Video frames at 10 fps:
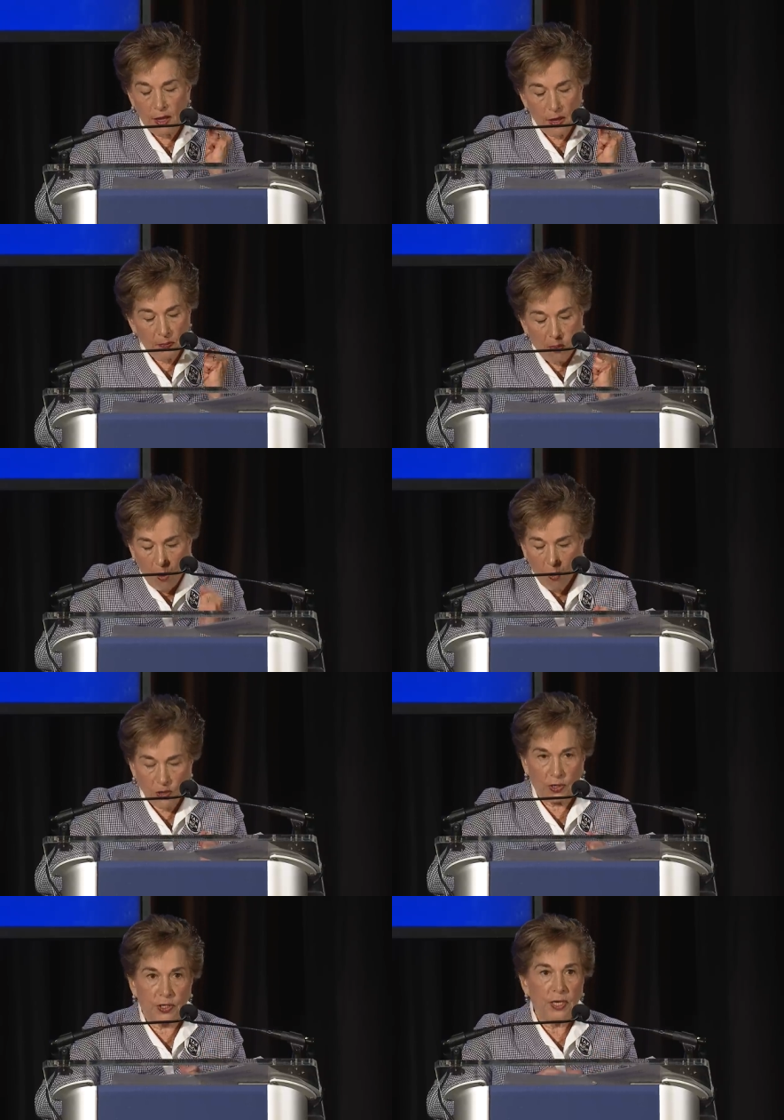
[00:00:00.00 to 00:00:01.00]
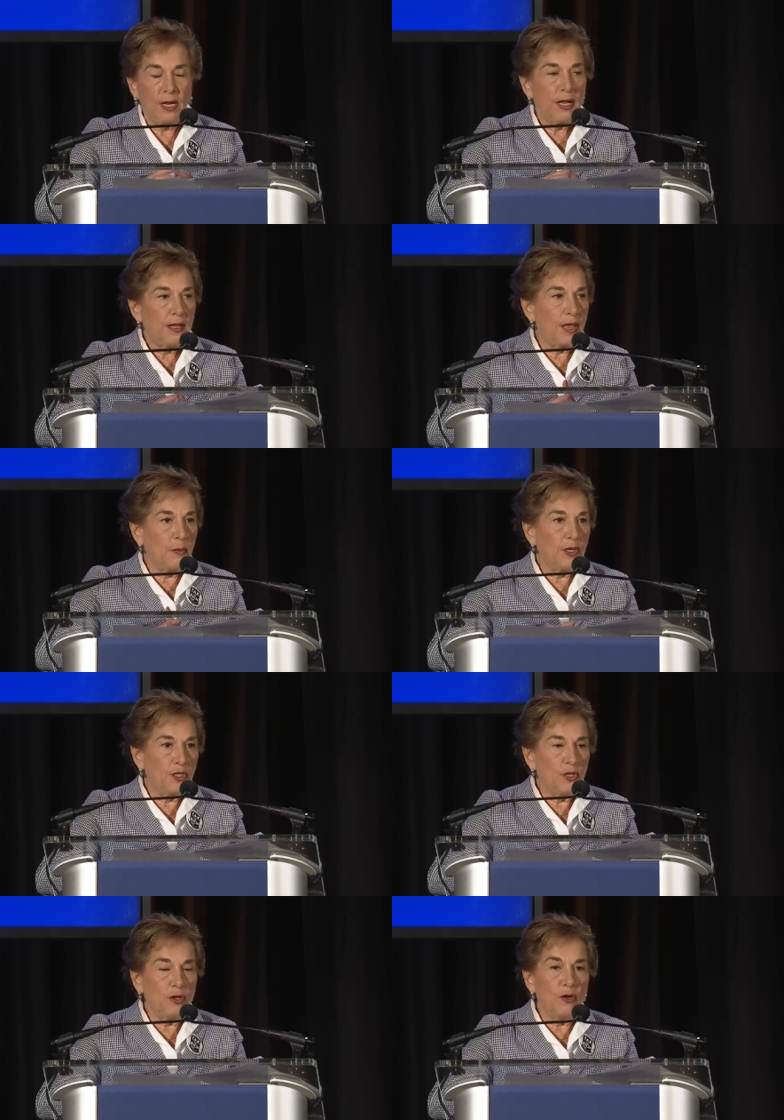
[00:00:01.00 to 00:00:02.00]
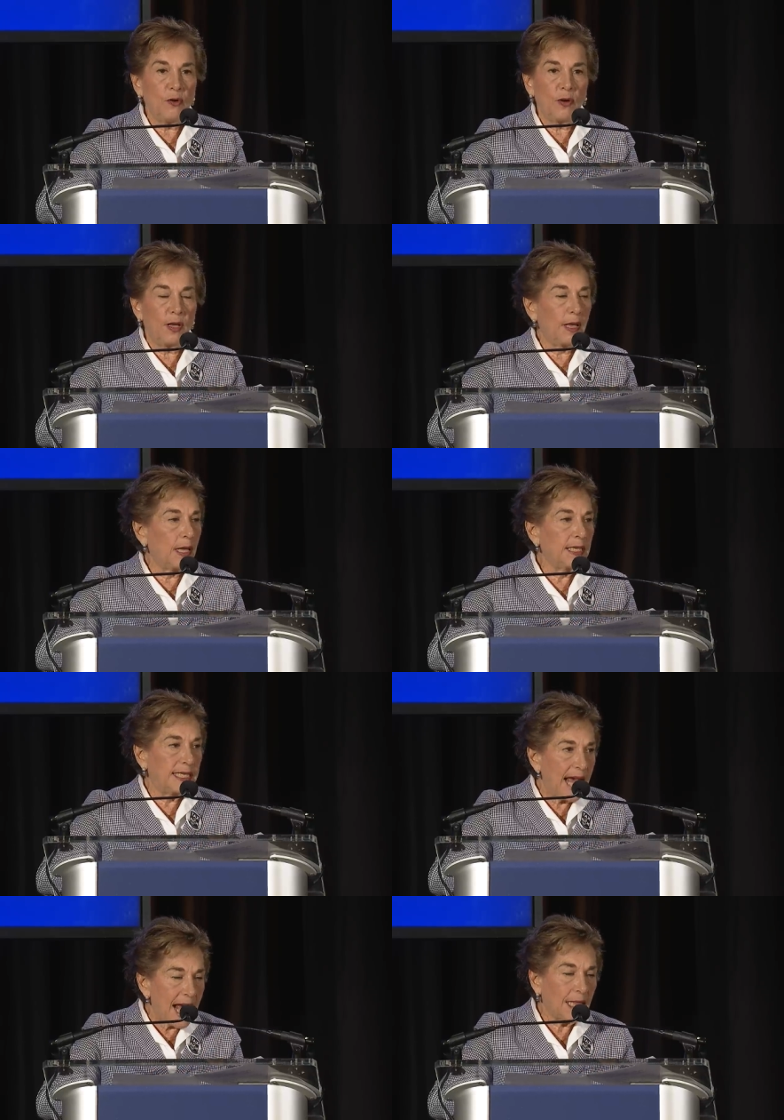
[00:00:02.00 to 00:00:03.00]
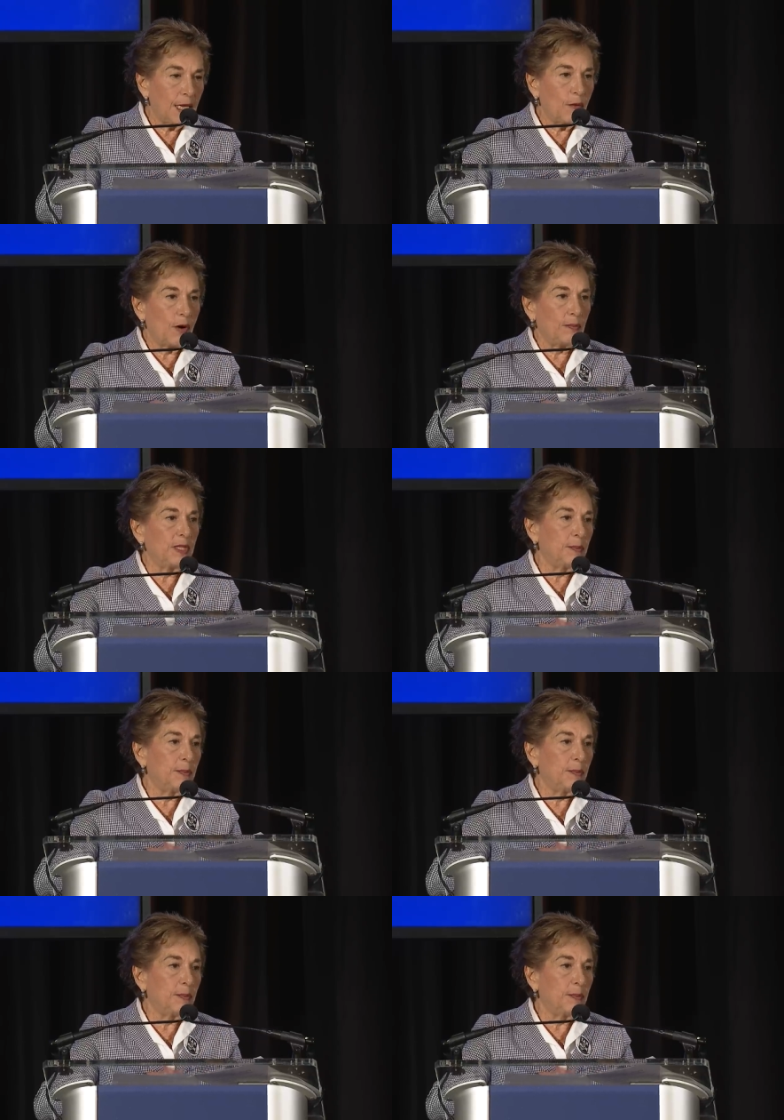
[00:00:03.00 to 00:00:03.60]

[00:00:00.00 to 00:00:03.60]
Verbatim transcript: important that we do exactly what Ms.